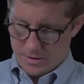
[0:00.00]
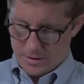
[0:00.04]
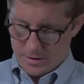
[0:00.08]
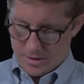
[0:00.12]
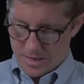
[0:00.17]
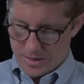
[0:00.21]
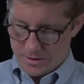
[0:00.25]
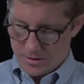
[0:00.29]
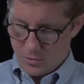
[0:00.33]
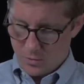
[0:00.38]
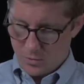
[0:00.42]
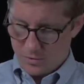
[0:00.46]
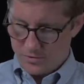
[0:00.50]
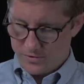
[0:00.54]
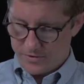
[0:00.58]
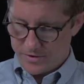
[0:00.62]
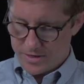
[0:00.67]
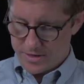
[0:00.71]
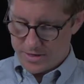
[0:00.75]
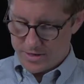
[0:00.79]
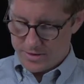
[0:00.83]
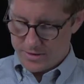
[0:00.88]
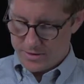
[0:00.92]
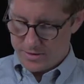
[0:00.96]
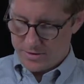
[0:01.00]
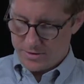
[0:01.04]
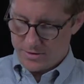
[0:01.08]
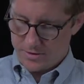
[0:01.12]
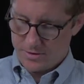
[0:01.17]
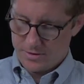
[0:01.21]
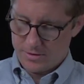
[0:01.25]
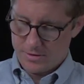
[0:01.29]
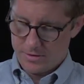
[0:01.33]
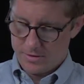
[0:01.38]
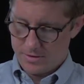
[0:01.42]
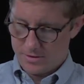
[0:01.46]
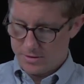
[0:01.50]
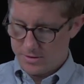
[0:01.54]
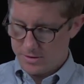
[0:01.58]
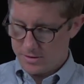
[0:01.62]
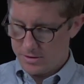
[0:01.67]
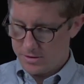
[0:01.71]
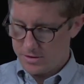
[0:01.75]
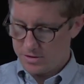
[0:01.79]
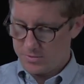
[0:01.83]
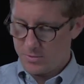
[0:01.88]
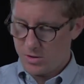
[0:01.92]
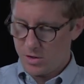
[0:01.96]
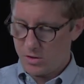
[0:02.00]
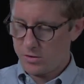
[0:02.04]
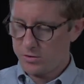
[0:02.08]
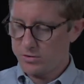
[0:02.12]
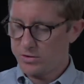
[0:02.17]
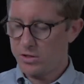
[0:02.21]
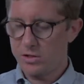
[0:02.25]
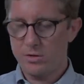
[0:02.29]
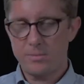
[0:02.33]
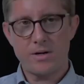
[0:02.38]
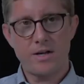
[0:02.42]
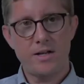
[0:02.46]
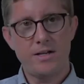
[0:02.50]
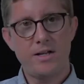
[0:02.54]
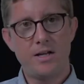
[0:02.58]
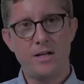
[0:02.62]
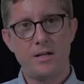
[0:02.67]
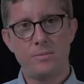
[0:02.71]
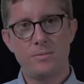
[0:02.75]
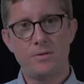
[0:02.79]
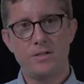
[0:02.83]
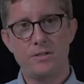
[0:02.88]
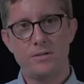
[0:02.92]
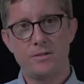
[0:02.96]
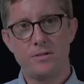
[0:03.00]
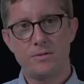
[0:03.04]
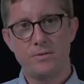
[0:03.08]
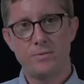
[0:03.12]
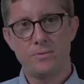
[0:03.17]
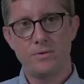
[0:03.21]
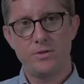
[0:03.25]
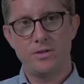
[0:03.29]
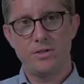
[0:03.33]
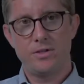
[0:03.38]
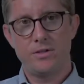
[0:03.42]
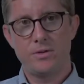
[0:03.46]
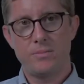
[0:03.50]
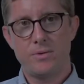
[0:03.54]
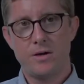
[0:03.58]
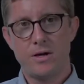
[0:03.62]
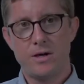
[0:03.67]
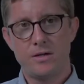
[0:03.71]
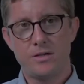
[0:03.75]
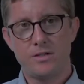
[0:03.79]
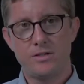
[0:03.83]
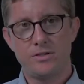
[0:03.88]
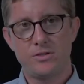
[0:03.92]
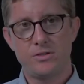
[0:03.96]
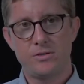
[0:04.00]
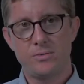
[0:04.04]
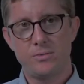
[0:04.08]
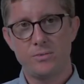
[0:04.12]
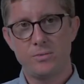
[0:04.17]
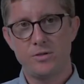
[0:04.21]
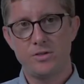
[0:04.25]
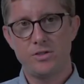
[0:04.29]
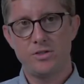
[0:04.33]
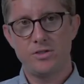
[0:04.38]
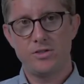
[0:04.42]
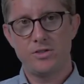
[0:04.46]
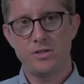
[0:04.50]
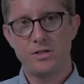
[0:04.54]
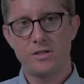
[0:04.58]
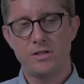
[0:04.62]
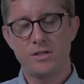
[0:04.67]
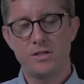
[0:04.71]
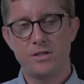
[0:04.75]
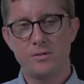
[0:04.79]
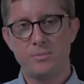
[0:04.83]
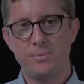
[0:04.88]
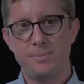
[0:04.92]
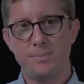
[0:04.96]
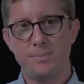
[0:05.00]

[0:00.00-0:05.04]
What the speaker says: Now you will find a small turbine element within the box, which is a clear